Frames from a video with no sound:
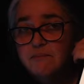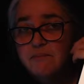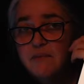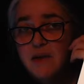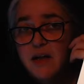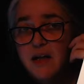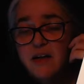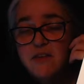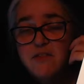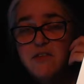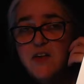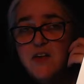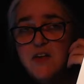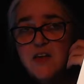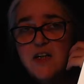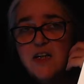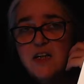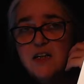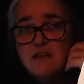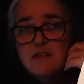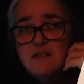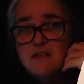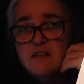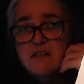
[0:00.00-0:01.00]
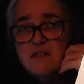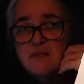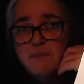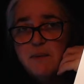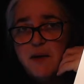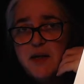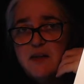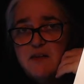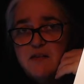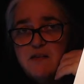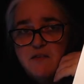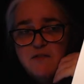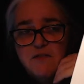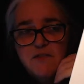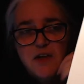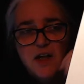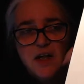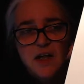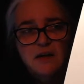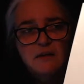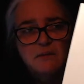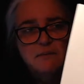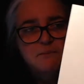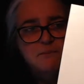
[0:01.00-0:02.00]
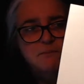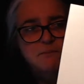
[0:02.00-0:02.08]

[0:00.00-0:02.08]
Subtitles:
everything is expensive now,